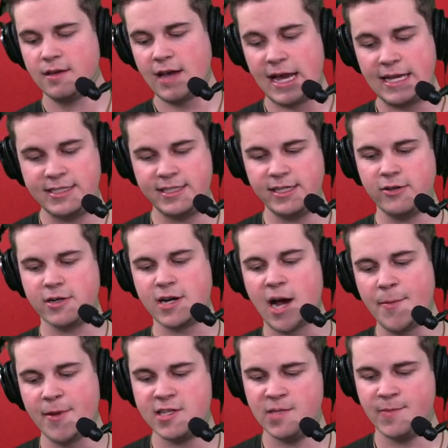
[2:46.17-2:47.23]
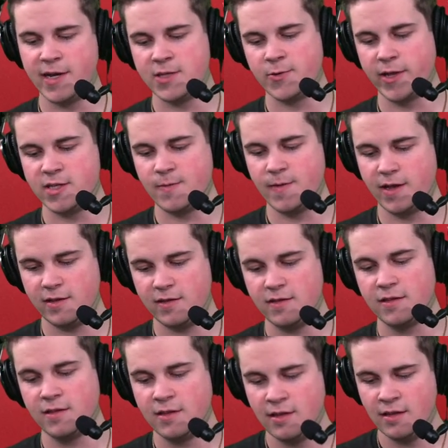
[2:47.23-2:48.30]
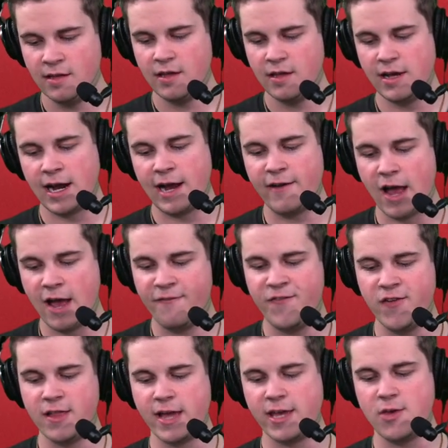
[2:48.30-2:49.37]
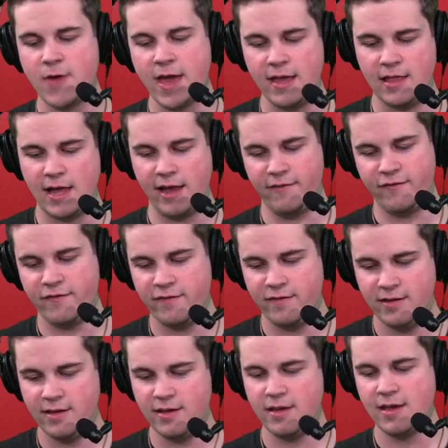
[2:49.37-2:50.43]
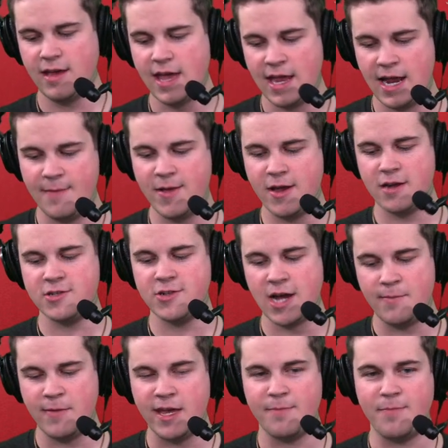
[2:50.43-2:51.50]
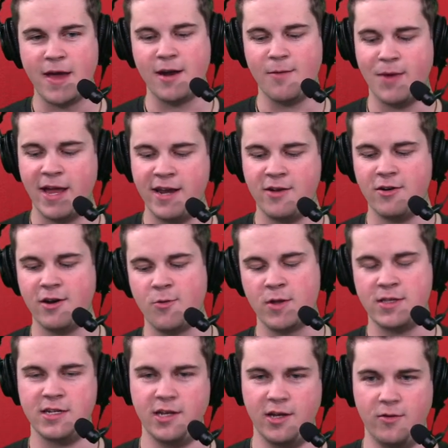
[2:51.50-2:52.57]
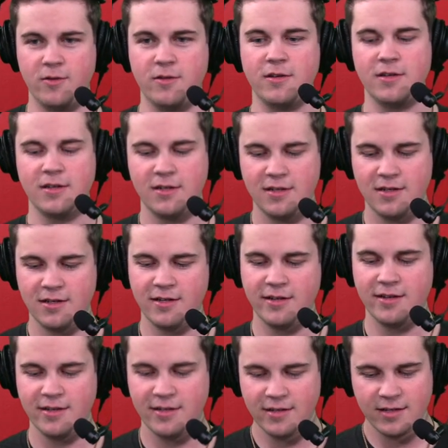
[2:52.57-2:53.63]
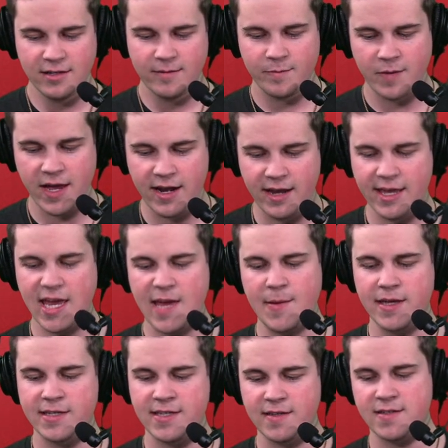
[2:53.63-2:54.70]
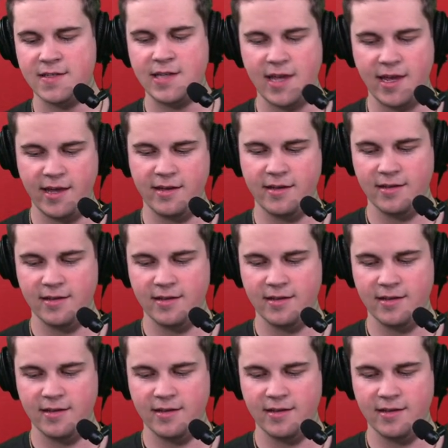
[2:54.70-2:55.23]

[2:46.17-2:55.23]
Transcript: I see your comments on my tweets, man. I feel like you hate life. And I'm here to try and make it better, but I don't know what to do. Panda Gaming says C.